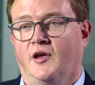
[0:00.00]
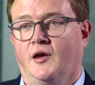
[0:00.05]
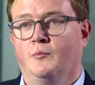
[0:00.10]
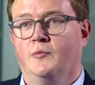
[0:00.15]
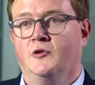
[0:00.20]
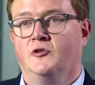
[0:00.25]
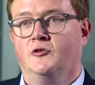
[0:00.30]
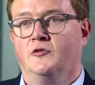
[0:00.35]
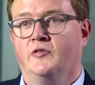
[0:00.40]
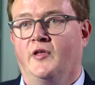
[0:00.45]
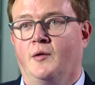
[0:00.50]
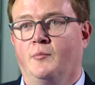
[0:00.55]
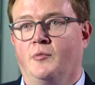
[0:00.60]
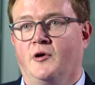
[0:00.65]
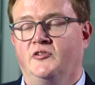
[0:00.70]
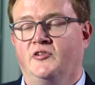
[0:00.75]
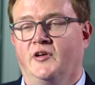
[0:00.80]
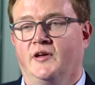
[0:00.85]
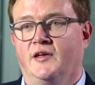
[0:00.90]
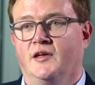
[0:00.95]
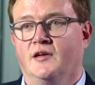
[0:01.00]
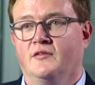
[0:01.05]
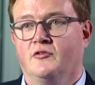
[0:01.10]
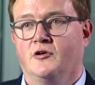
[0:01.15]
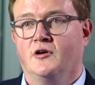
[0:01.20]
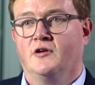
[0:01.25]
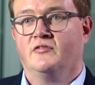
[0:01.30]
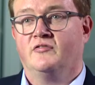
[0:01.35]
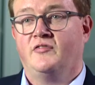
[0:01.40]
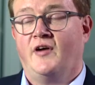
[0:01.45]
And we do that by taking a
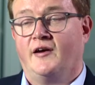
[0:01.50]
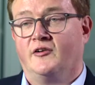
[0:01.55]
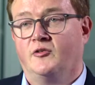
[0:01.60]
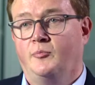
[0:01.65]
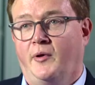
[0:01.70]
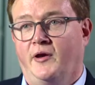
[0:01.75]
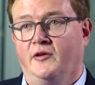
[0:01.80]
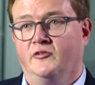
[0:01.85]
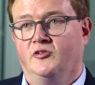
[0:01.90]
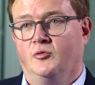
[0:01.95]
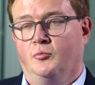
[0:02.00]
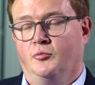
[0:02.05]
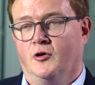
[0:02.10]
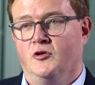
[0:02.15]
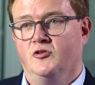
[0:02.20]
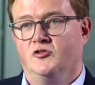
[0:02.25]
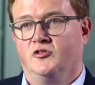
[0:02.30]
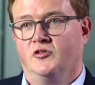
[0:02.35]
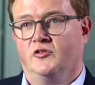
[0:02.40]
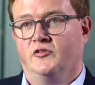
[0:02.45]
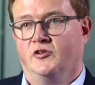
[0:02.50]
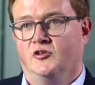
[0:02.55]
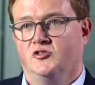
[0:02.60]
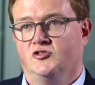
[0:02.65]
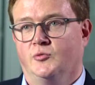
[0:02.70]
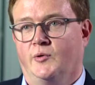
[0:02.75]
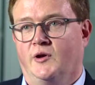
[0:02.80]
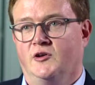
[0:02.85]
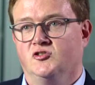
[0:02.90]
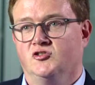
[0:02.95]
very fact-based approach to the
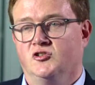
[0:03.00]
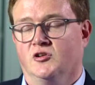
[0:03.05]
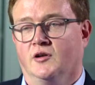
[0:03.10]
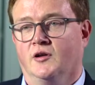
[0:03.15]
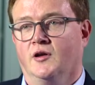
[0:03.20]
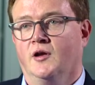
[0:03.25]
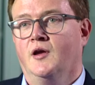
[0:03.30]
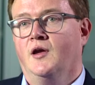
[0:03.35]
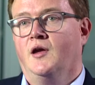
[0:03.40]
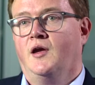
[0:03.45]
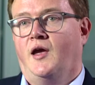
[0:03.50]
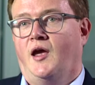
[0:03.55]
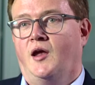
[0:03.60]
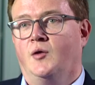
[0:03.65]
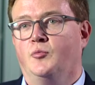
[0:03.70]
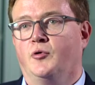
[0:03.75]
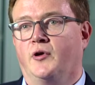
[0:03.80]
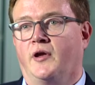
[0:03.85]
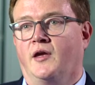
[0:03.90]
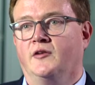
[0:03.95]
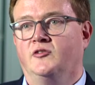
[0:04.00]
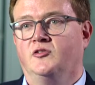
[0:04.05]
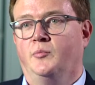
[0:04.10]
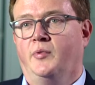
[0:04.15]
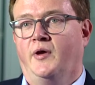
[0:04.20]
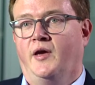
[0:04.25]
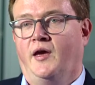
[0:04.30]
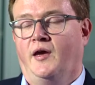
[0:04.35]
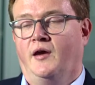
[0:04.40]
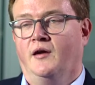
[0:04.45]
situation and bringing to
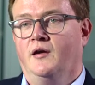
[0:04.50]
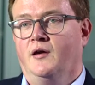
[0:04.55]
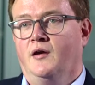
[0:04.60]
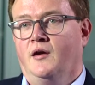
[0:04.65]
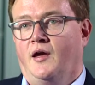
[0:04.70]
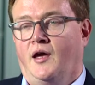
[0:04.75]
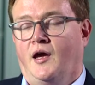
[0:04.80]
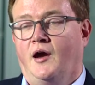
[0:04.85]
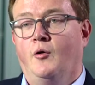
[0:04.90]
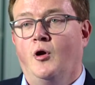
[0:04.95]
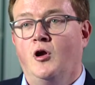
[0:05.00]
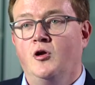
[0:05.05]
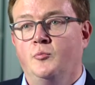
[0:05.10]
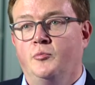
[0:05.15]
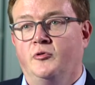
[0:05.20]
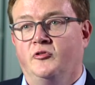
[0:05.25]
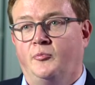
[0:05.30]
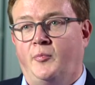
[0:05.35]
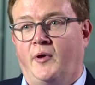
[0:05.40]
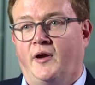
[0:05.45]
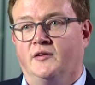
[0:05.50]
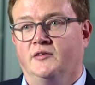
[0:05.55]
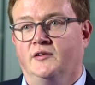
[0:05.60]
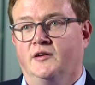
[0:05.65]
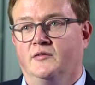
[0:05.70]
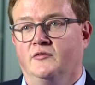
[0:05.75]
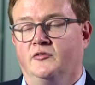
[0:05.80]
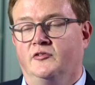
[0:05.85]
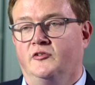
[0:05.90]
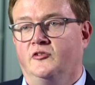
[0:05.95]
bear our own
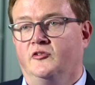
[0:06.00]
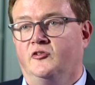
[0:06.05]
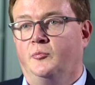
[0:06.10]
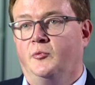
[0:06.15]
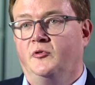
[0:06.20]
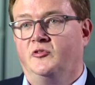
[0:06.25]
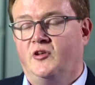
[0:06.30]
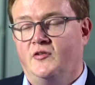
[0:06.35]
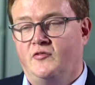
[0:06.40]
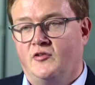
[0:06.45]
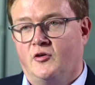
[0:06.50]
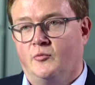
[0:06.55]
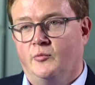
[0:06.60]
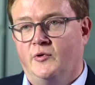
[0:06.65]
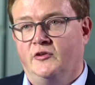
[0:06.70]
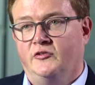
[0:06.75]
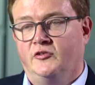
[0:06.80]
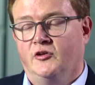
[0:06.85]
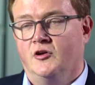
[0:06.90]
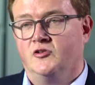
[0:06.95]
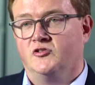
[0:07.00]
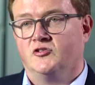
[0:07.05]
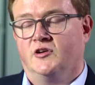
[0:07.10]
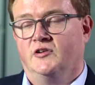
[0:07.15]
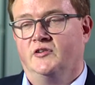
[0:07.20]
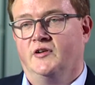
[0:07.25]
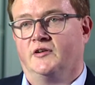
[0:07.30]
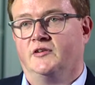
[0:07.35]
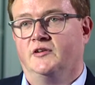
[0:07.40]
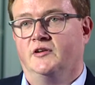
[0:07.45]
perspectives, specific research
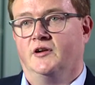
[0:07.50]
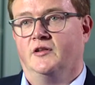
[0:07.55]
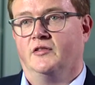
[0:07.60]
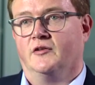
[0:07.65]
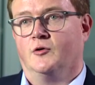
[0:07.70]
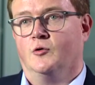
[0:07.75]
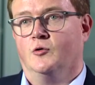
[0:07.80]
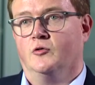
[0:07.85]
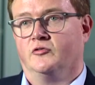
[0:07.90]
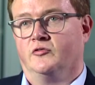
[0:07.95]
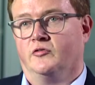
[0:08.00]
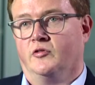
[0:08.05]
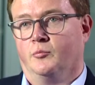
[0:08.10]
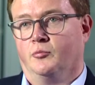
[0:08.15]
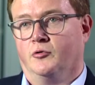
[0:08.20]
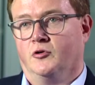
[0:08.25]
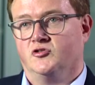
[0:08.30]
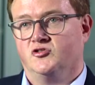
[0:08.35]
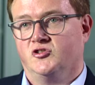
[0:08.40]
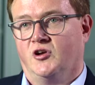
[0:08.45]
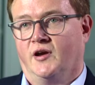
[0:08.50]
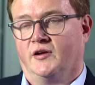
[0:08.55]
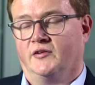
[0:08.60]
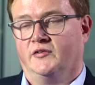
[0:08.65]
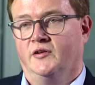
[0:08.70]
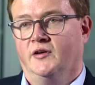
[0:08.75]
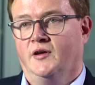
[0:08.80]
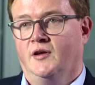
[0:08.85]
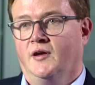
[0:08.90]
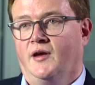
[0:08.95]
conducted in the course of the
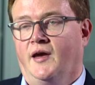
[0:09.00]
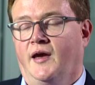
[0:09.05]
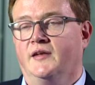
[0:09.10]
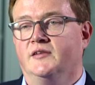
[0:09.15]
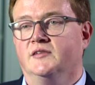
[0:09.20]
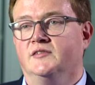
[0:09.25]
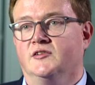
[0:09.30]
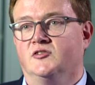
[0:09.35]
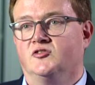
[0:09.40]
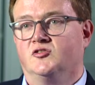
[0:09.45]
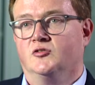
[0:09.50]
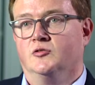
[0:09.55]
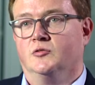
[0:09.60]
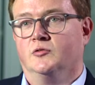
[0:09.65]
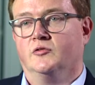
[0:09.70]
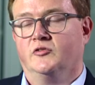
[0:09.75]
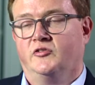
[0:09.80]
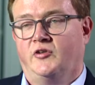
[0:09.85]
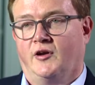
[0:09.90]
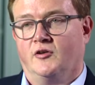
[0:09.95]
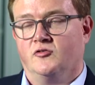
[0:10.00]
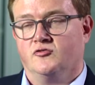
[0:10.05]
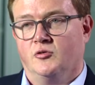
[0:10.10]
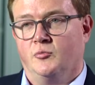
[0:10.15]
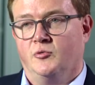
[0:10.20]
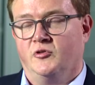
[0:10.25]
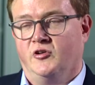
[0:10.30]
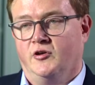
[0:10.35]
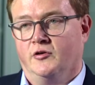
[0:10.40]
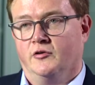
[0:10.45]
project, and additional secondary
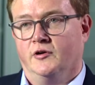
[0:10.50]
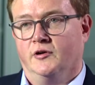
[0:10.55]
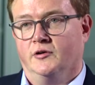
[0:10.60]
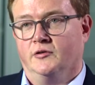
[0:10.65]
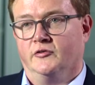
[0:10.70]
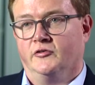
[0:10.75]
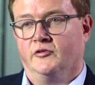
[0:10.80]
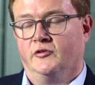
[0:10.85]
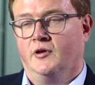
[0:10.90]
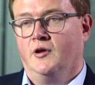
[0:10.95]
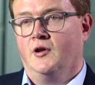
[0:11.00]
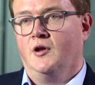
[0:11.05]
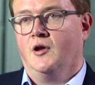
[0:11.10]
materials.